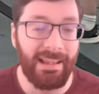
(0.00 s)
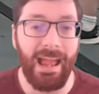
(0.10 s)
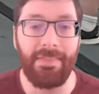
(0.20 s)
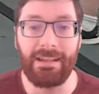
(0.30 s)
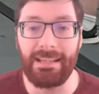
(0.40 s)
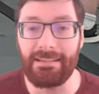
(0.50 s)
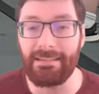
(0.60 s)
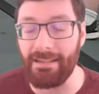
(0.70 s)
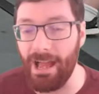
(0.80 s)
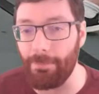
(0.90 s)
and then he
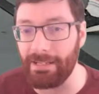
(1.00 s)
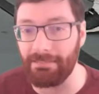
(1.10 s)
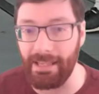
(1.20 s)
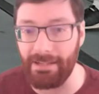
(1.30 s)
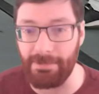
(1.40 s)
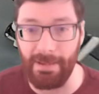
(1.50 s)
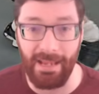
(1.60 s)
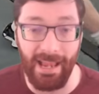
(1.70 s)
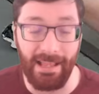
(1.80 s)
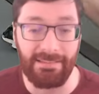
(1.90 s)
did not when he landed to my
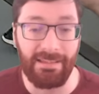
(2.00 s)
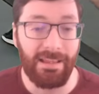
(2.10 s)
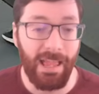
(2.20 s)
hands.